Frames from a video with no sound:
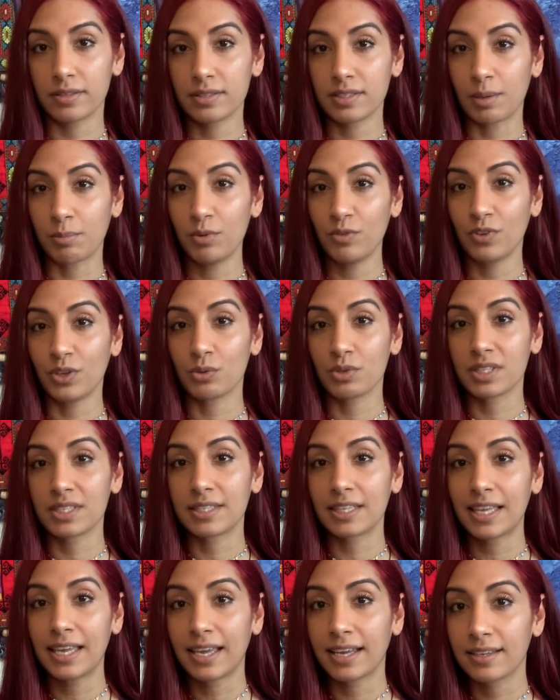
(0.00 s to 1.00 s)
Some of you
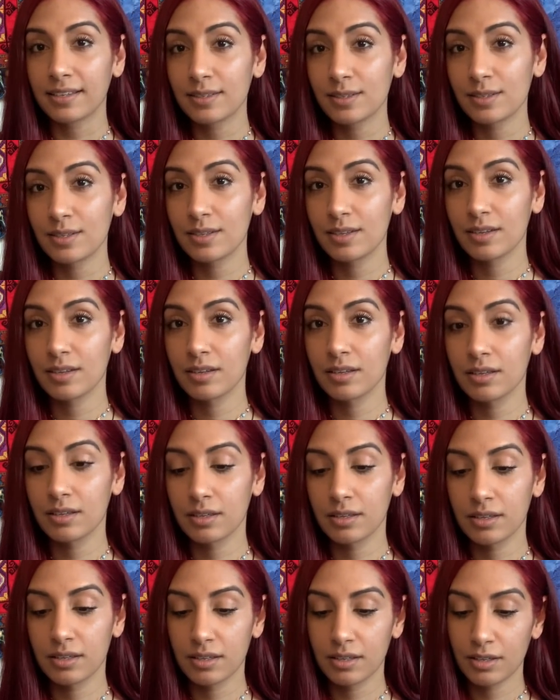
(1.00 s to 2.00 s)
see it.
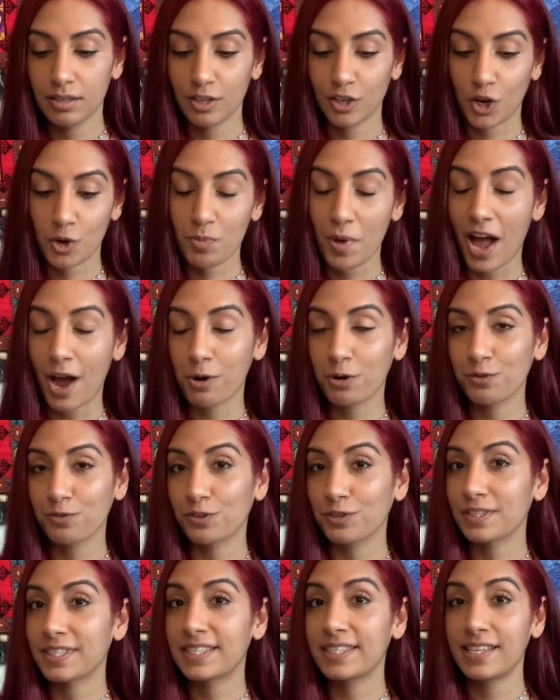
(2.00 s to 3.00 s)
You're
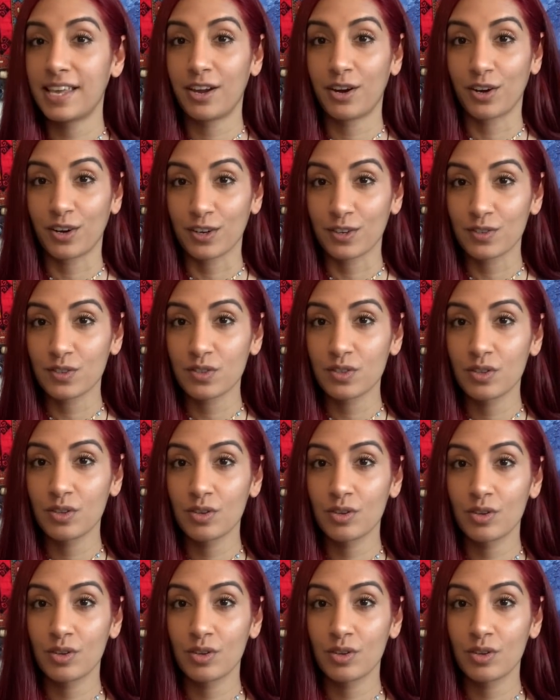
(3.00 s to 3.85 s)
powerful seers.